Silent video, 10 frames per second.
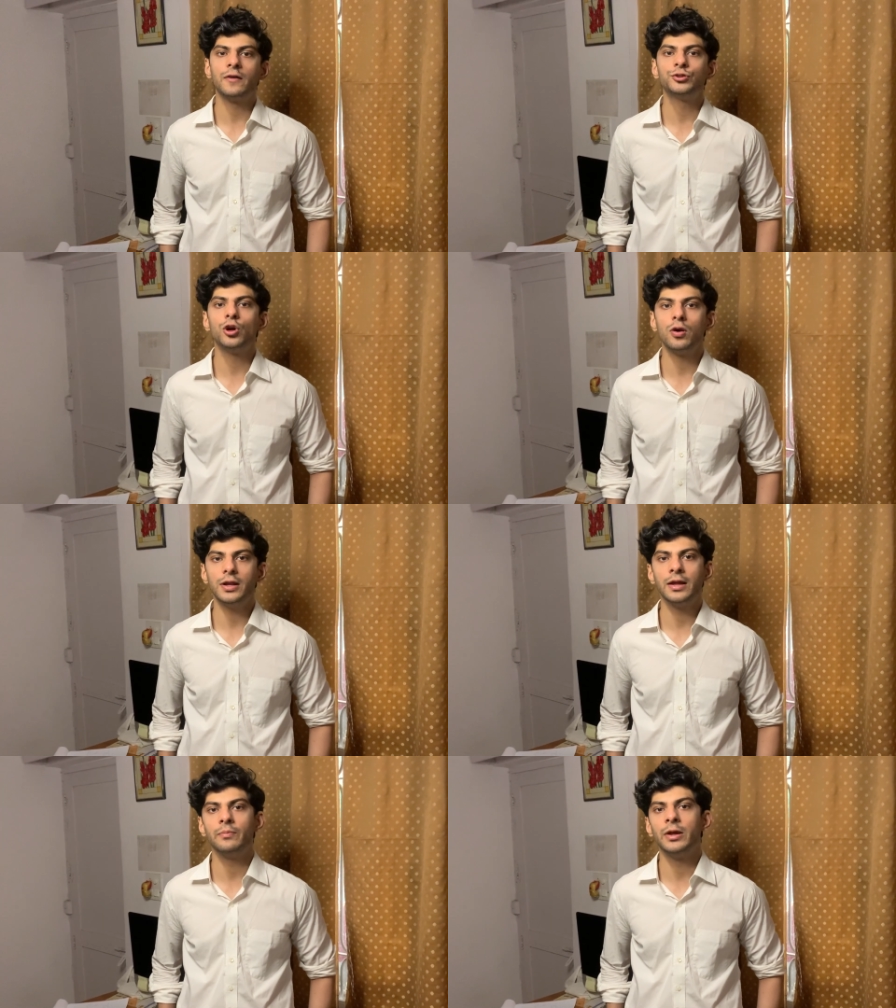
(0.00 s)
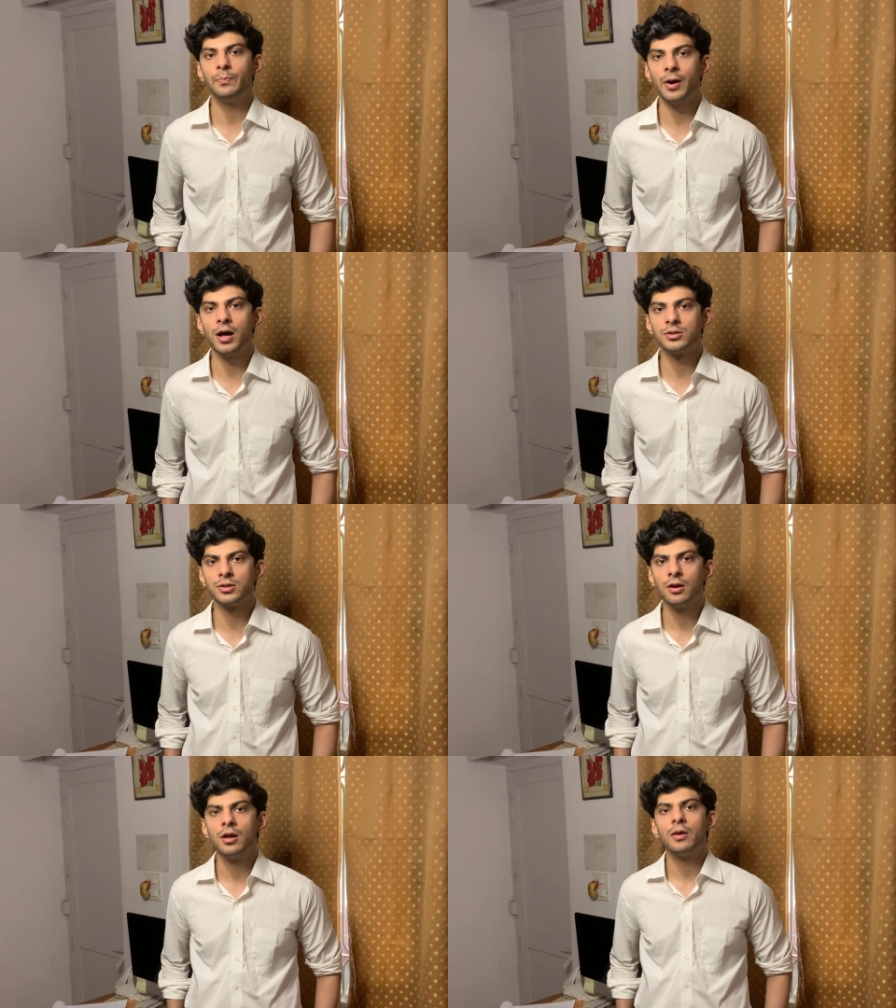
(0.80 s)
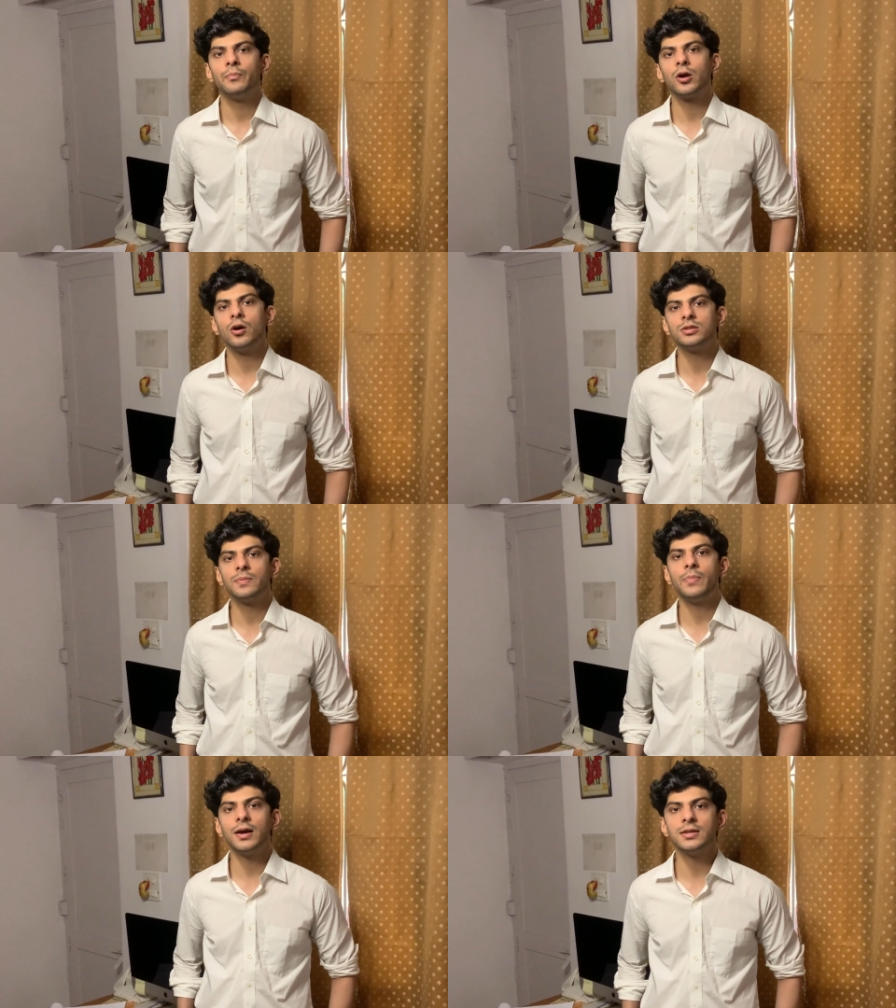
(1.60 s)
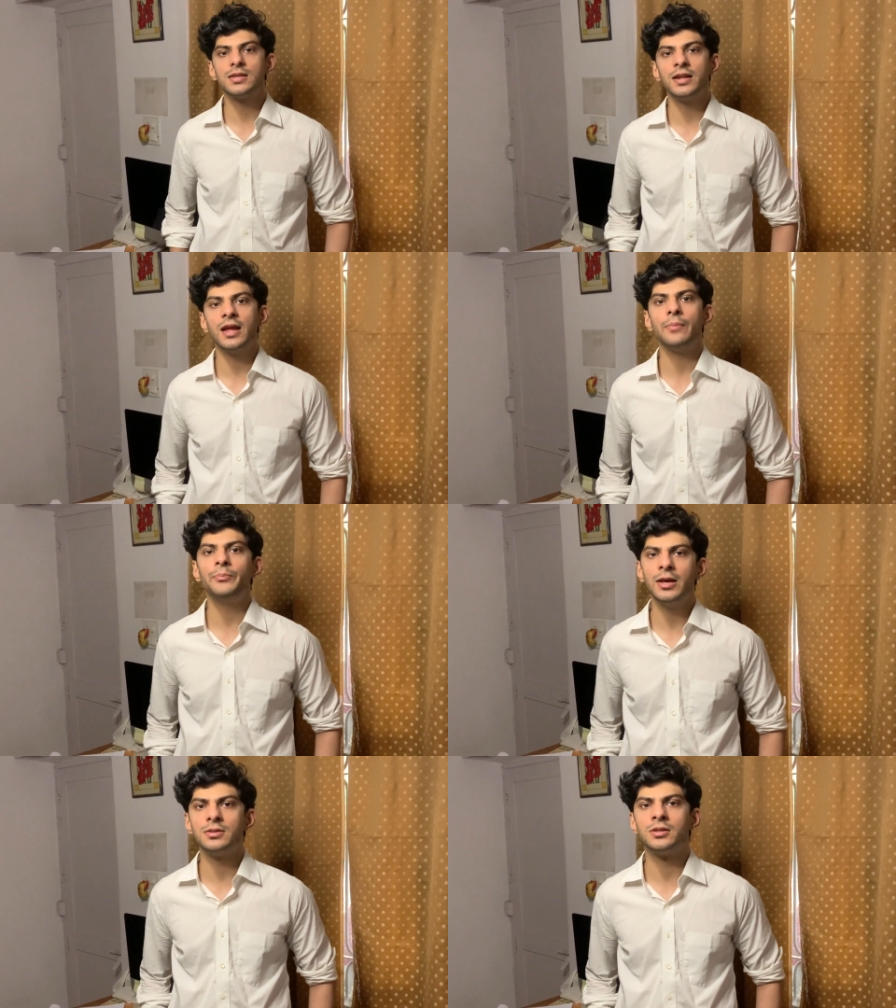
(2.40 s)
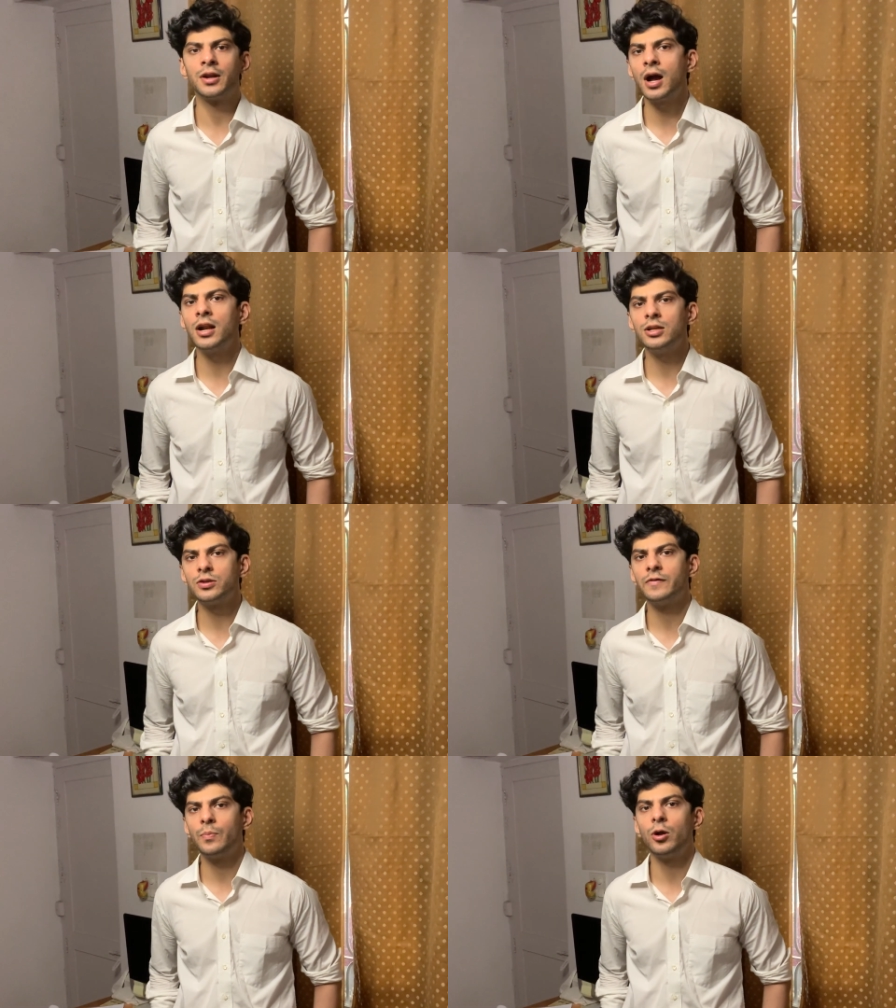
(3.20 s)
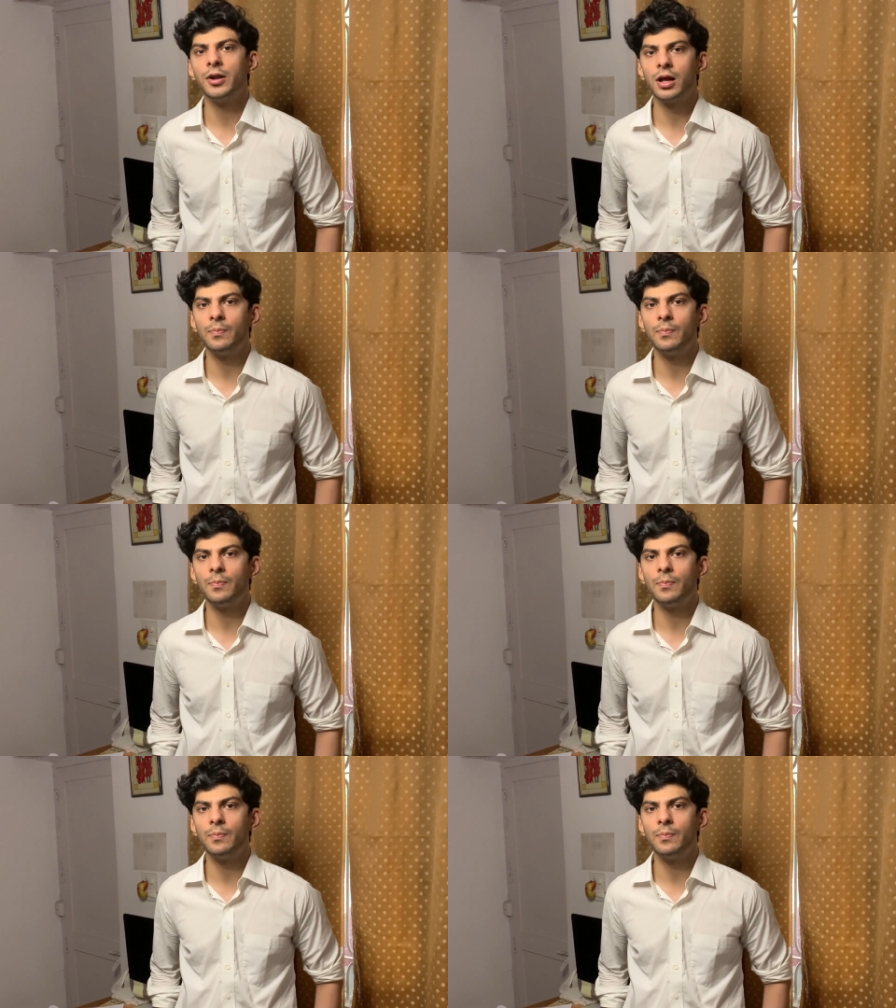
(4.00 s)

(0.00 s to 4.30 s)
surely been passed. Because the Pakistani MPs, regardless of their political